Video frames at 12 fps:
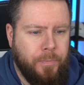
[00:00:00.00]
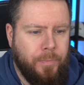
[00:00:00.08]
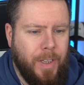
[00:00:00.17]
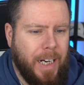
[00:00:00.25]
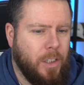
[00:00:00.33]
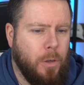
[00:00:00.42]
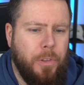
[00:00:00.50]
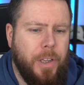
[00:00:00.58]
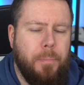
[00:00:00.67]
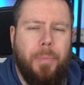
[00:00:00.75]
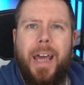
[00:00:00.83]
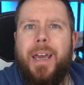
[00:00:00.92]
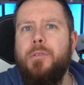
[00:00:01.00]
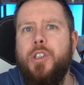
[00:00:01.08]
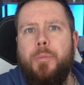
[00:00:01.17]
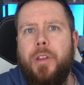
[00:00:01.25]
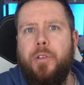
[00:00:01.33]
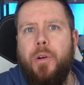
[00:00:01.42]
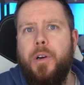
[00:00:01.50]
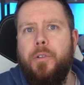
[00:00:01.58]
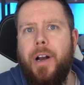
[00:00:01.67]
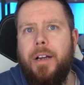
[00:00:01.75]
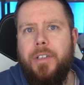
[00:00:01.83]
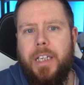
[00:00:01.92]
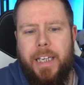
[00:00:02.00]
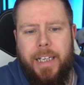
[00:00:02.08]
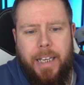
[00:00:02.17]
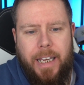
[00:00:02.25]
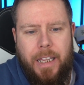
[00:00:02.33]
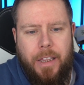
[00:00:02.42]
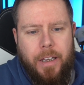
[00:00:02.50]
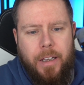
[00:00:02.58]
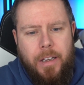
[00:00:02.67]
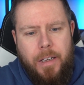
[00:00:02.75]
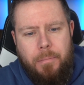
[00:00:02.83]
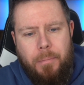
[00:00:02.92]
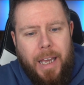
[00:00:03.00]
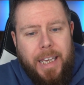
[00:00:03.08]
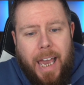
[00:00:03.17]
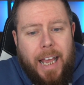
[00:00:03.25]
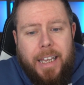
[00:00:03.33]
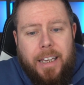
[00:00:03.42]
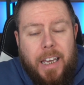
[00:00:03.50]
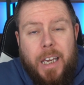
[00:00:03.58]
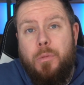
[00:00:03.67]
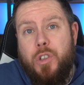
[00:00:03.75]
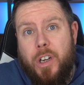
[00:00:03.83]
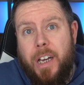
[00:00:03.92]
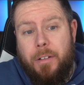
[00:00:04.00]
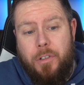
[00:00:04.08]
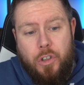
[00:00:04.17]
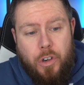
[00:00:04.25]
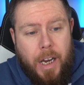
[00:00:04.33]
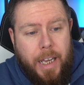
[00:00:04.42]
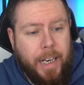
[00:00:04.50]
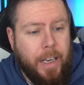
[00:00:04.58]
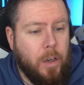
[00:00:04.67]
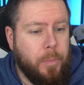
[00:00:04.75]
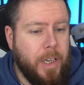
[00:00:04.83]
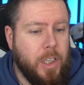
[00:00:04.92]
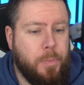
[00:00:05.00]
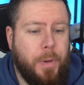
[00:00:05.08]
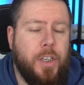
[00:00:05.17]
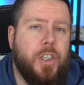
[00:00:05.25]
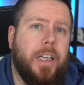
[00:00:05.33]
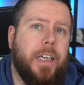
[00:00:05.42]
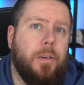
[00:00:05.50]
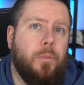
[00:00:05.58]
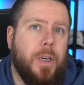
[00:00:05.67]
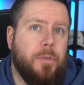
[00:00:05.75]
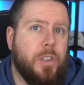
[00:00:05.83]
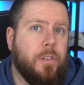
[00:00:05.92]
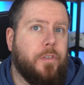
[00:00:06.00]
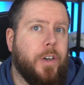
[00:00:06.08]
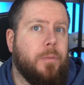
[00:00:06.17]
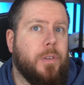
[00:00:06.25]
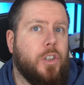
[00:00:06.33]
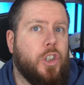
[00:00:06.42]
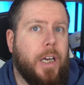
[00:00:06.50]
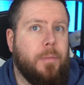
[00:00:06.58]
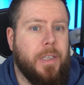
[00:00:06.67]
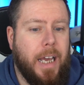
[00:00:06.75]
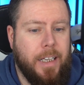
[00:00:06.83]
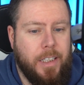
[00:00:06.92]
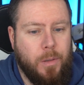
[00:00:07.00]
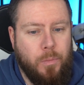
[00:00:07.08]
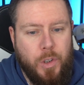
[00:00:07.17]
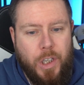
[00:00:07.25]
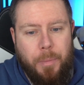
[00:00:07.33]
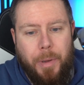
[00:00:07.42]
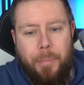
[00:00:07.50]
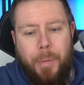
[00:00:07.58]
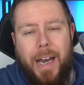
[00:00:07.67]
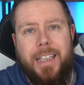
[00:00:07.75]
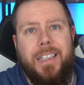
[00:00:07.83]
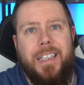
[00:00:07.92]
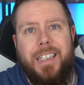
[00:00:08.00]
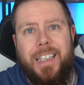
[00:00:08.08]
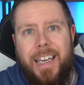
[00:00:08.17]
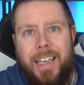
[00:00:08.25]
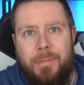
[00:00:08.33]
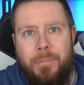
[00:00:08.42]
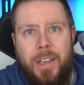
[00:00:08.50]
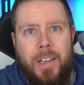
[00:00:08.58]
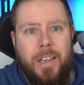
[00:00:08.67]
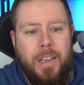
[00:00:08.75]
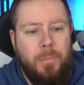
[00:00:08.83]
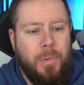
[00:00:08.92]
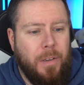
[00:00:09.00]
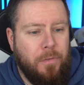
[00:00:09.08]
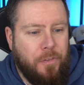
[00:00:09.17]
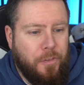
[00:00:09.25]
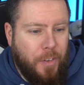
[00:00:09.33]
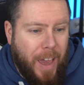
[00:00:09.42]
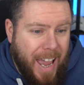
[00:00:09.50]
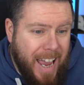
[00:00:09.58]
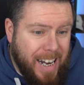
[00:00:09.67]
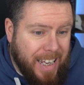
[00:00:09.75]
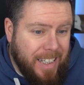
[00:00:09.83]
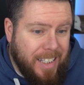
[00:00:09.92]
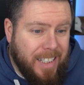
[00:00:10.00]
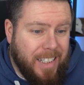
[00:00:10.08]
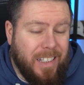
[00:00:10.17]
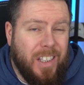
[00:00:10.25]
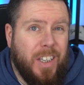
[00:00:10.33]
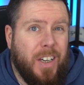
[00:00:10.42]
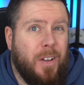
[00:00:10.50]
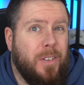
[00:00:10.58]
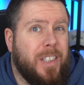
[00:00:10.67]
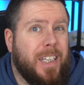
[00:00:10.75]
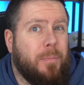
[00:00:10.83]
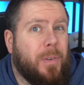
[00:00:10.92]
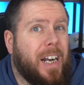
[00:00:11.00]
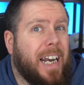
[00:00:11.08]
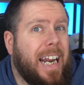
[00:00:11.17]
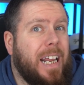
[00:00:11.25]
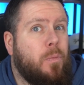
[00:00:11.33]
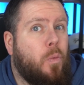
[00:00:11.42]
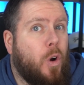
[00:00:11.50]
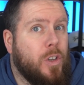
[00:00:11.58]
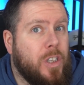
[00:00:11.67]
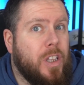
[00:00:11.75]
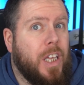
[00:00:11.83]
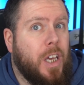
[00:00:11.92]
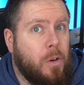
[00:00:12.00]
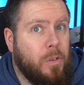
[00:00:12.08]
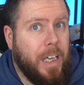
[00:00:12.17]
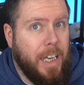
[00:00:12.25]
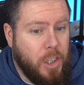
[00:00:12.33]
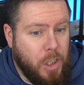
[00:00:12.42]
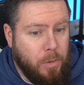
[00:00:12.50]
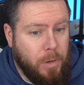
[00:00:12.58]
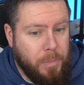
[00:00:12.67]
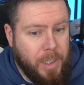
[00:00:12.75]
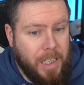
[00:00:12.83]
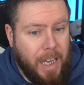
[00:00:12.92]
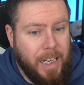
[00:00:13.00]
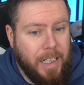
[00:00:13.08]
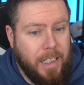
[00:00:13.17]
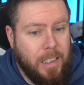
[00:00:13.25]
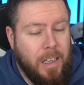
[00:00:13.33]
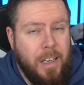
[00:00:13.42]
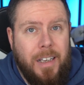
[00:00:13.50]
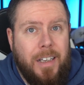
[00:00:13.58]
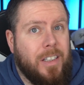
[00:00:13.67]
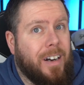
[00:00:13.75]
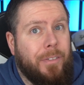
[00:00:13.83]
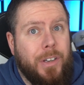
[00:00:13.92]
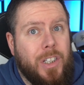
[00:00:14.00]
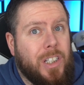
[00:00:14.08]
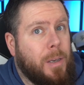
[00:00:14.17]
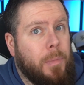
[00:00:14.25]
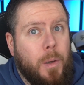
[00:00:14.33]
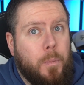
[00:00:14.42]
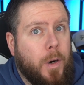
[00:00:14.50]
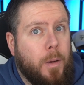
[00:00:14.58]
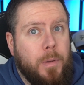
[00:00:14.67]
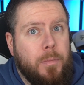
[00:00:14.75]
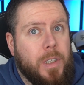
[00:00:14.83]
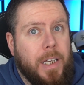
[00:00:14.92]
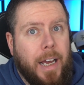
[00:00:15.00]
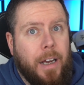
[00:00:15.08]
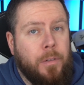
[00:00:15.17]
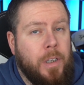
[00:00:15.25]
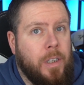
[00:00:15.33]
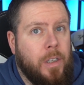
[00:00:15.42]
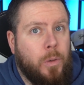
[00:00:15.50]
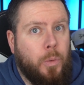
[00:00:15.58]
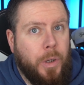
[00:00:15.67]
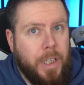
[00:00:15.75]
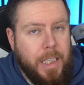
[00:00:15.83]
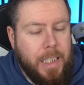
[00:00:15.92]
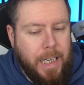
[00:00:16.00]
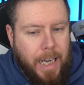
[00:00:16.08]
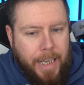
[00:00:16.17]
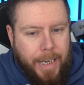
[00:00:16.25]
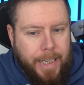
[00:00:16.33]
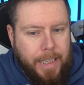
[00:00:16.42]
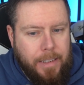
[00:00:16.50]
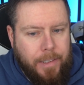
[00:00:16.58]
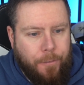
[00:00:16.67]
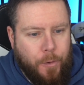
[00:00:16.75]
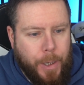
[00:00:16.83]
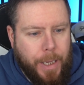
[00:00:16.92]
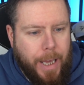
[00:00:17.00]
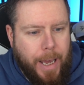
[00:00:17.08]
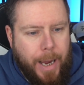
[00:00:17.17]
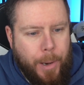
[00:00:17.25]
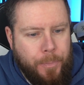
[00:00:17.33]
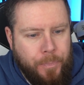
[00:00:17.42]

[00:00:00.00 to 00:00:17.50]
And I don't think blame should be thrown around either. Mike Elliott, he was hung out to dry a little bit, especially when it was confirmed that James Allison was coming back to the team. But in fairness, the concept clearly wasn't the only issue at Mercedes, because they're having similar problems now with an entirely different car.